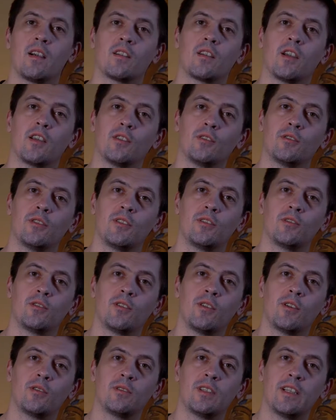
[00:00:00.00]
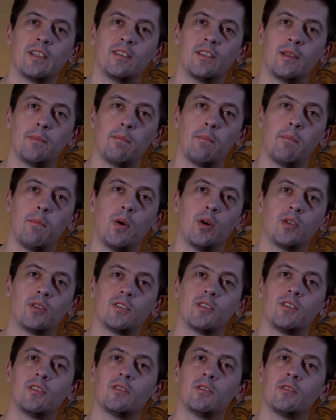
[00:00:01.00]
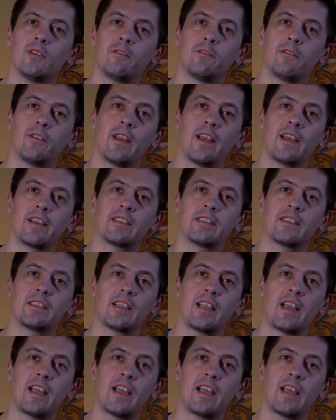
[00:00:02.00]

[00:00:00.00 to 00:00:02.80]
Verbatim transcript: Okay, you need to know that the bottle reflects